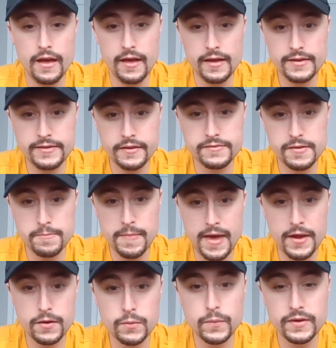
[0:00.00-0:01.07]
It doesn't
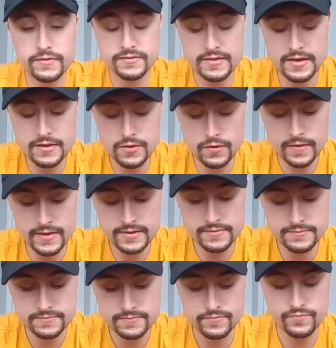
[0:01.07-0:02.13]
matter what estate you're
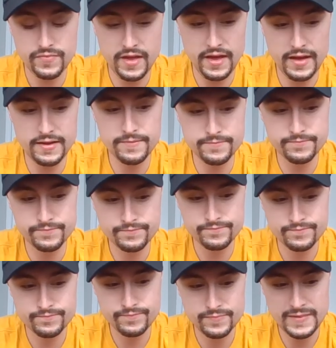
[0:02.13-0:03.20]
in
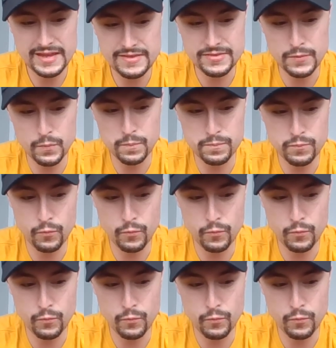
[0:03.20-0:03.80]
the